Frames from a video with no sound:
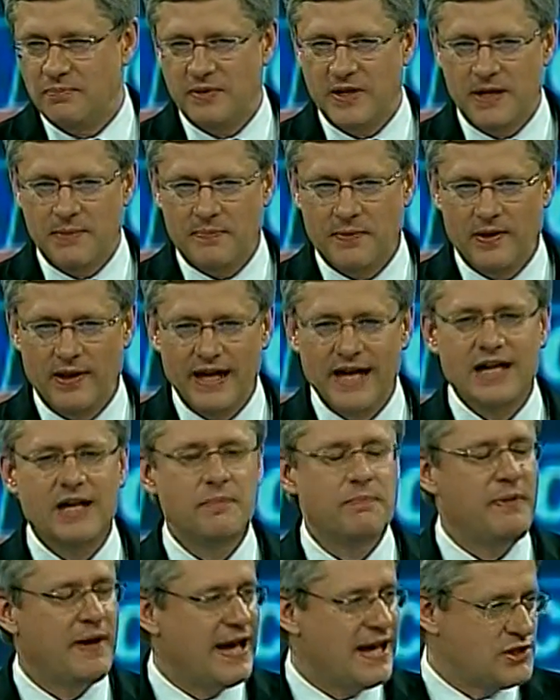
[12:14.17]
people, a
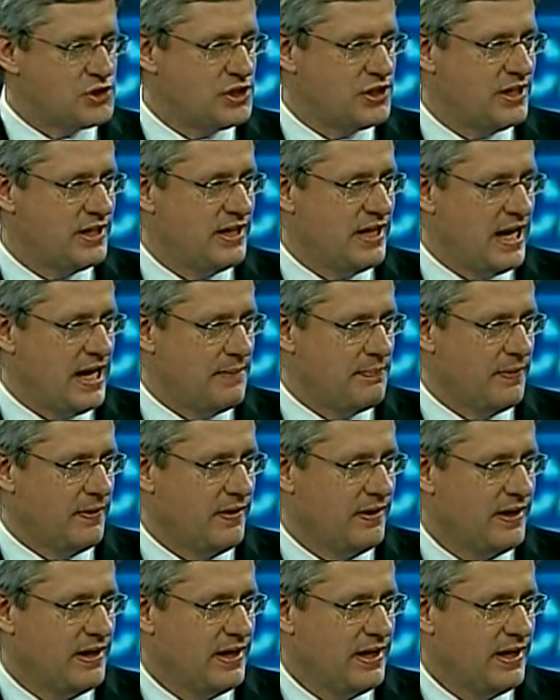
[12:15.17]
compassionate neighbor,